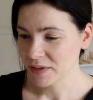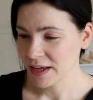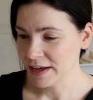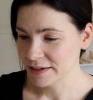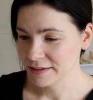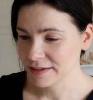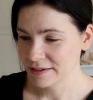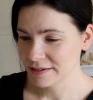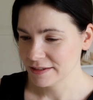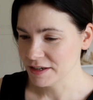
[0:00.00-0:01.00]
and
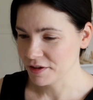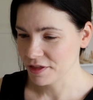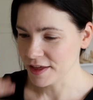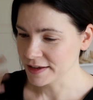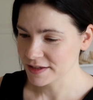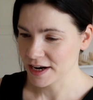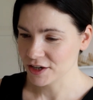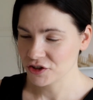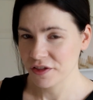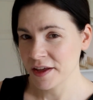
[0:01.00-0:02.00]
different things that I
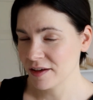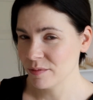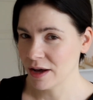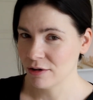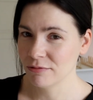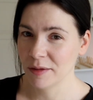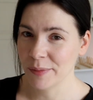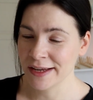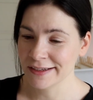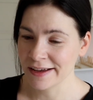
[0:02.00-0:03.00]
should think about while
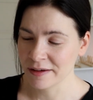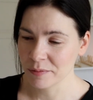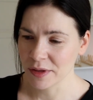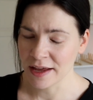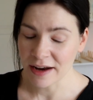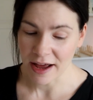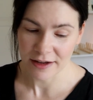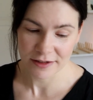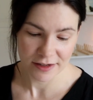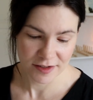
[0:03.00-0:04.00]
painting. But then
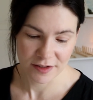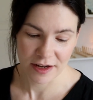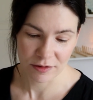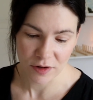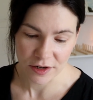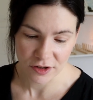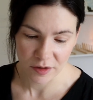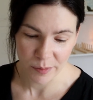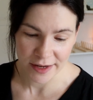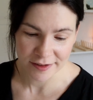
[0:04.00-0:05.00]
as I sit down to actually
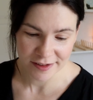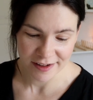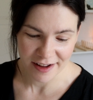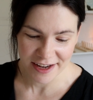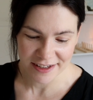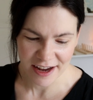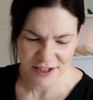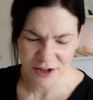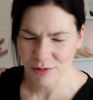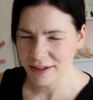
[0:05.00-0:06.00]
paint, I
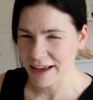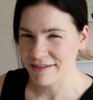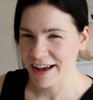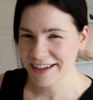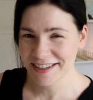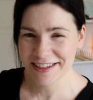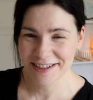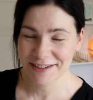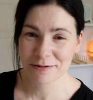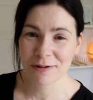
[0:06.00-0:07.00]
don't really have access
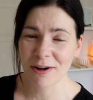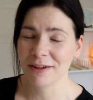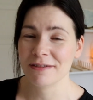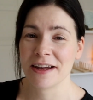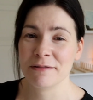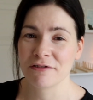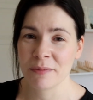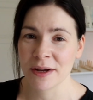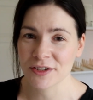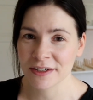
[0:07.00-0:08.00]
to all of that
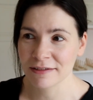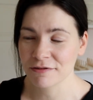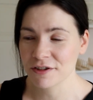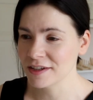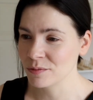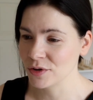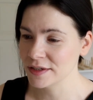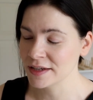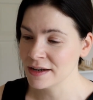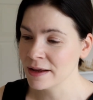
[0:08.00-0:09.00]
information for some
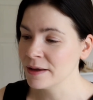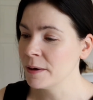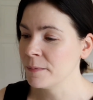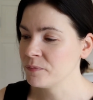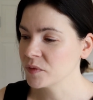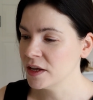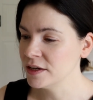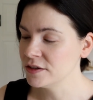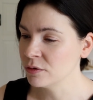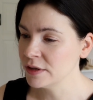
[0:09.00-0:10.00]
reason. And
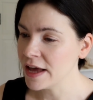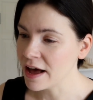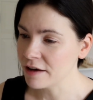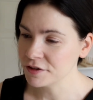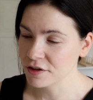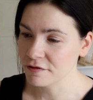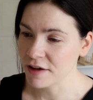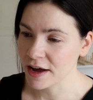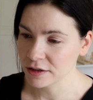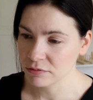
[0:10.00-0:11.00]
it's only after the
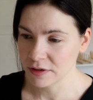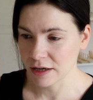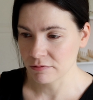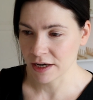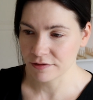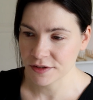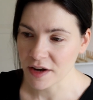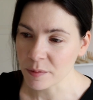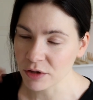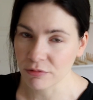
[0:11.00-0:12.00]
fact, like when I've
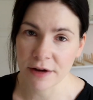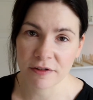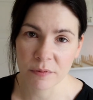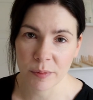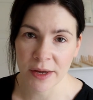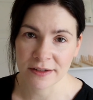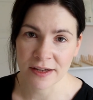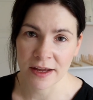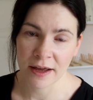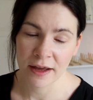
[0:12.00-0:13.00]
stepped away from the
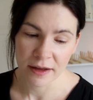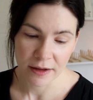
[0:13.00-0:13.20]
painting,